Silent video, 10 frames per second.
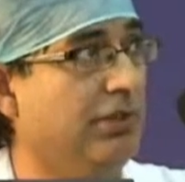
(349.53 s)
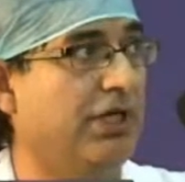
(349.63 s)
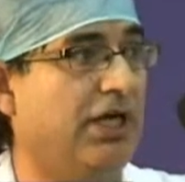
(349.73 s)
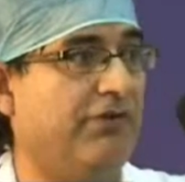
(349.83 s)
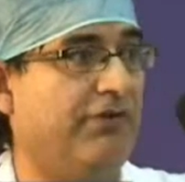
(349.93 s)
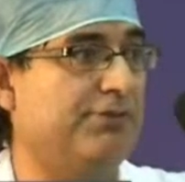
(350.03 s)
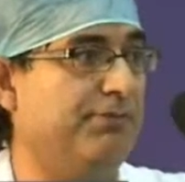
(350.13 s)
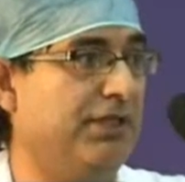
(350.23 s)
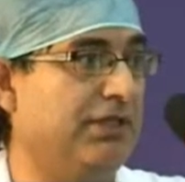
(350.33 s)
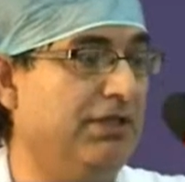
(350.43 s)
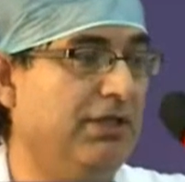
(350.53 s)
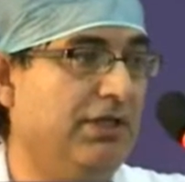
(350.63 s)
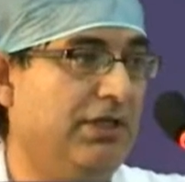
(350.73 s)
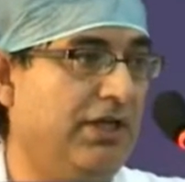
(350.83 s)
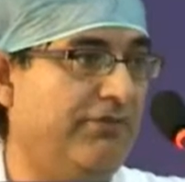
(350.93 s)
graft is being
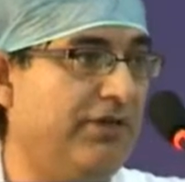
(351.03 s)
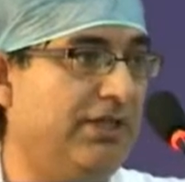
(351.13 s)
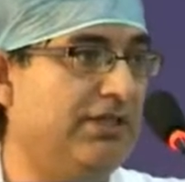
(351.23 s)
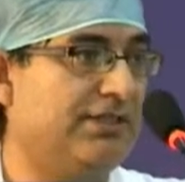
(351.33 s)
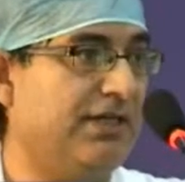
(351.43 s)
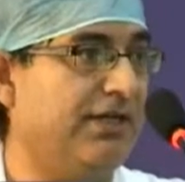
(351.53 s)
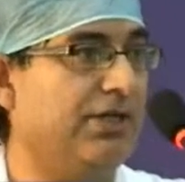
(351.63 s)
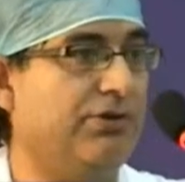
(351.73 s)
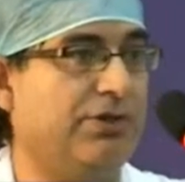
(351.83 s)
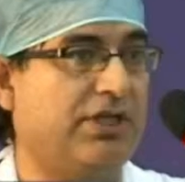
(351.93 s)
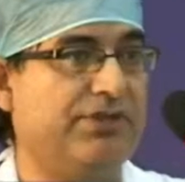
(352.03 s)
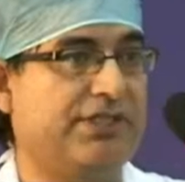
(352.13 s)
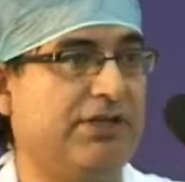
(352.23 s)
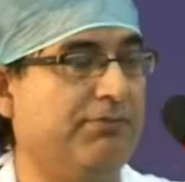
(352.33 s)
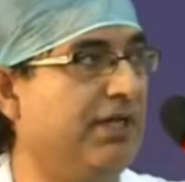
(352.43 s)
left in the descending aorta,
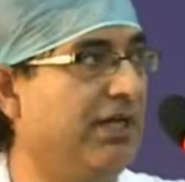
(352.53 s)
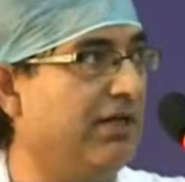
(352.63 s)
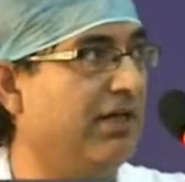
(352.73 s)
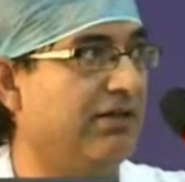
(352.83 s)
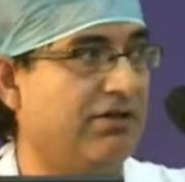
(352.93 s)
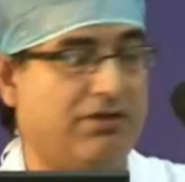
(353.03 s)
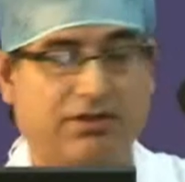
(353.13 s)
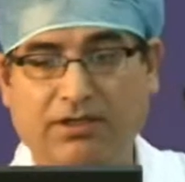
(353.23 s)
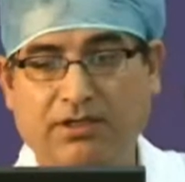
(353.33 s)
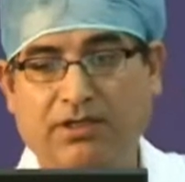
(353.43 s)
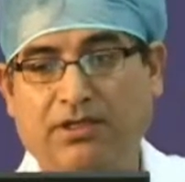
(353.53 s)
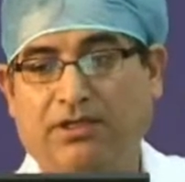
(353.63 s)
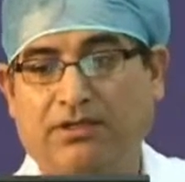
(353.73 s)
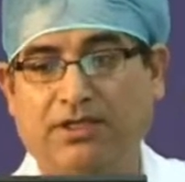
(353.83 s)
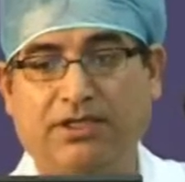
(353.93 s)
which can be dealt later on.
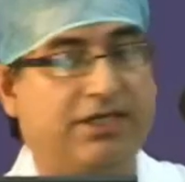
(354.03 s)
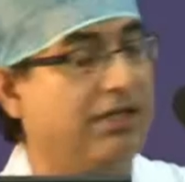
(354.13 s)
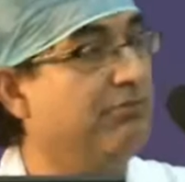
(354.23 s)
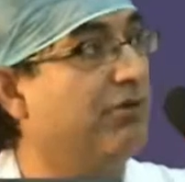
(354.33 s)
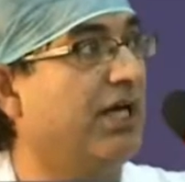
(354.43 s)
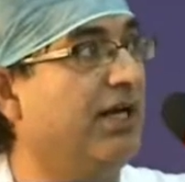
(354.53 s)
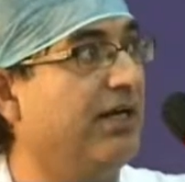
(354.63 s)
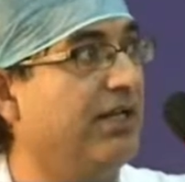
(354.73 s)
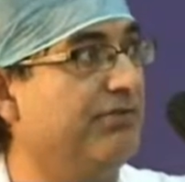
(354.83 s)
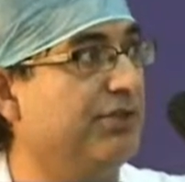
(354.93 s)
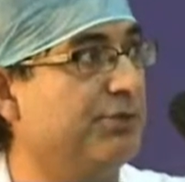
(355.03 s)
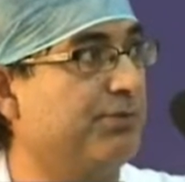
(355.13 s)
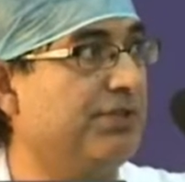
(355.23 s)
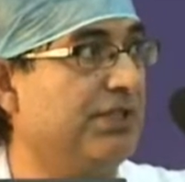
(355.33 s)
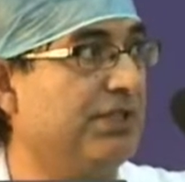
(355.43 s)
30-day mortality of this
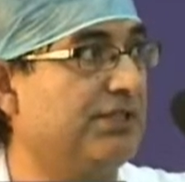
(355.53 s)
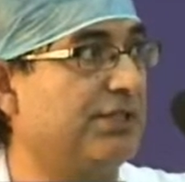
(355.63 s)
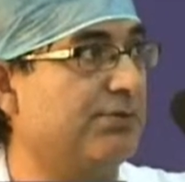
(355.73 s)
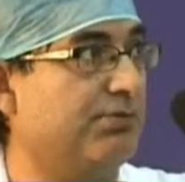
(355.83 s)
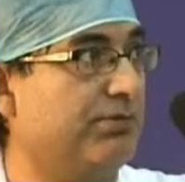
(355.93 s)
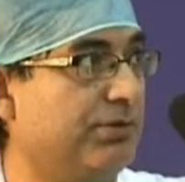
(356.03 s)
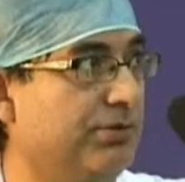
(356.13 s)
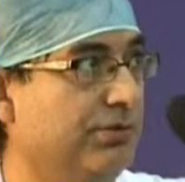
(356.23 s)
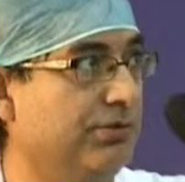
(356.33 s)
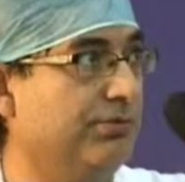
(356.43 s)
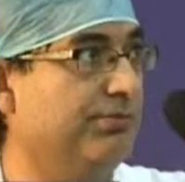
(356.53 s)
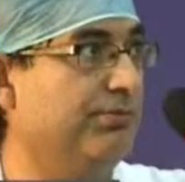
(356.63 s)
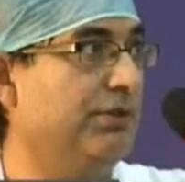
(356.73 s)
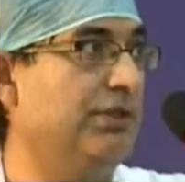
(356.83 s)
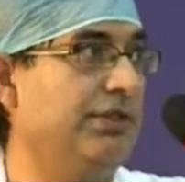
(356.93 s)
procedure is 6
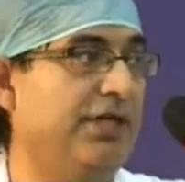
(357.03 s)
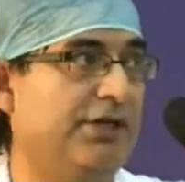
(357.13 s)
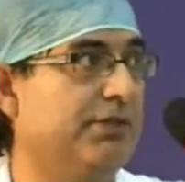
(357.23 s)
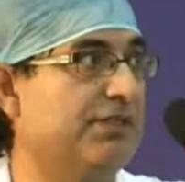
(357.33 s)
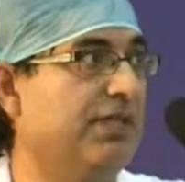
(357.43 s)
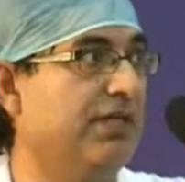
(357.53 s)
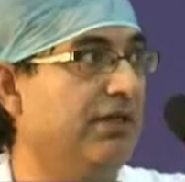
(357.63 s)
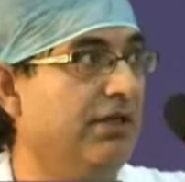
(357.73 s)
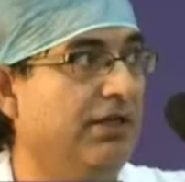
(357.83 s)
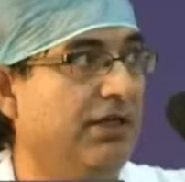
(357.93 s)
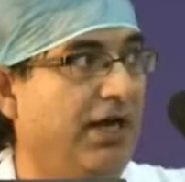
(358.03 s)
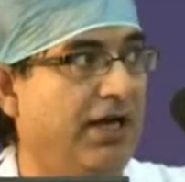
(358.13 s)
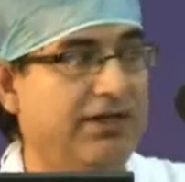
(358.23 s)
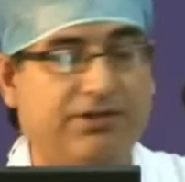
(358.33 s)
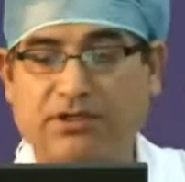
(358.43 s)
to 8%,
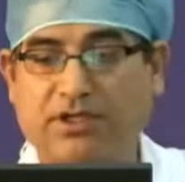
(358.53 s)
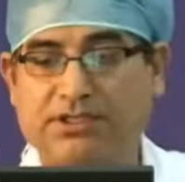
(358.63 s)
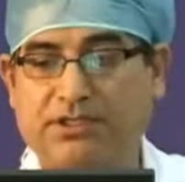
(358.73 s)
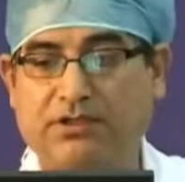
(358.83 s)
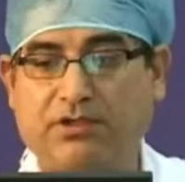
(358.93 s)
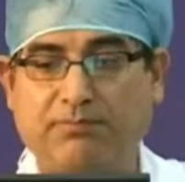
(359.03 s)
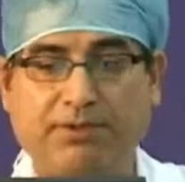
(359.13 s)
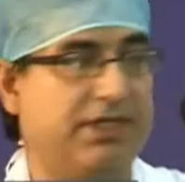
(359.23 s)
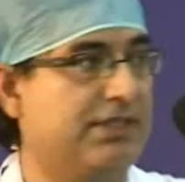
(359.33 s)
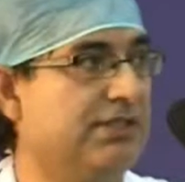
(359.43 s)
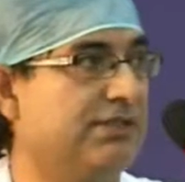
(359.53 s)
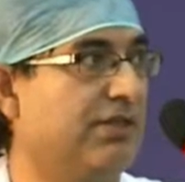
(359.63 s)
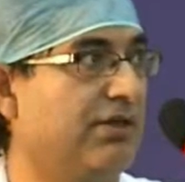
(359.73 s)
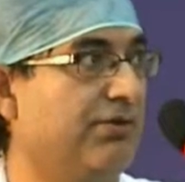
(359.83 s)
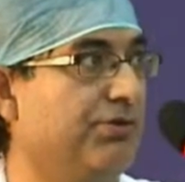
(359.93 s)
and neurological complications
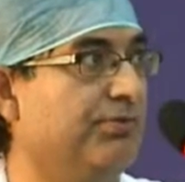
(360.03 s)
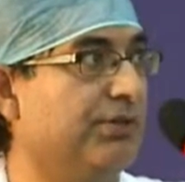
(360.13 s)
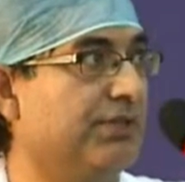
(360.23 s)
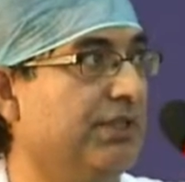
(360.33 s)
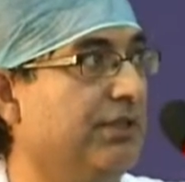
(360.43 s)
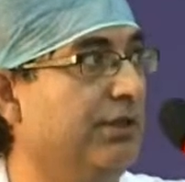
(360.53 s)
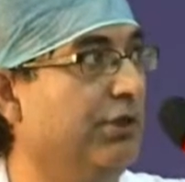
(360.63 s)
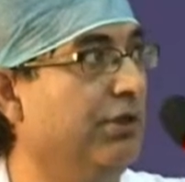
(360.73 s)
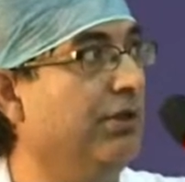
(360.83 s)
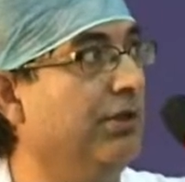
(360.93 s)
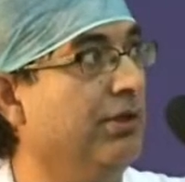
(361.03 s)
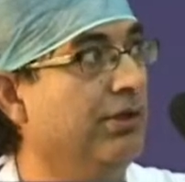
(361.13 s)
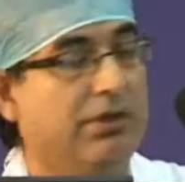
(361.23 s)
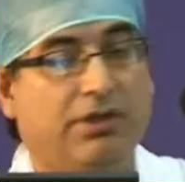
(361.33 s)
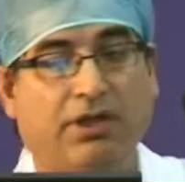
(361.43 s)
are around 2%.
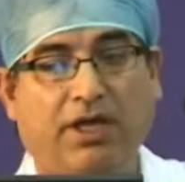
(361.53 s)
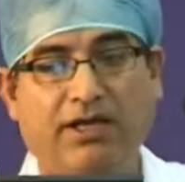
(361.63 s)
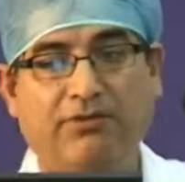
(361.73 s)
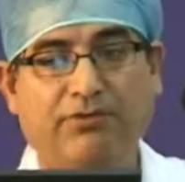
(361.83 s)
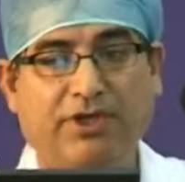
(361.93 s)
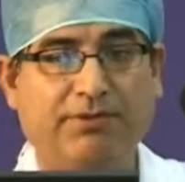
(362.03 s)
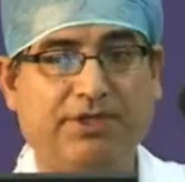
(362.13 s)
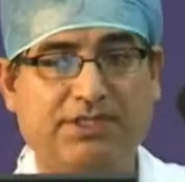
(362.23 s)
And we have been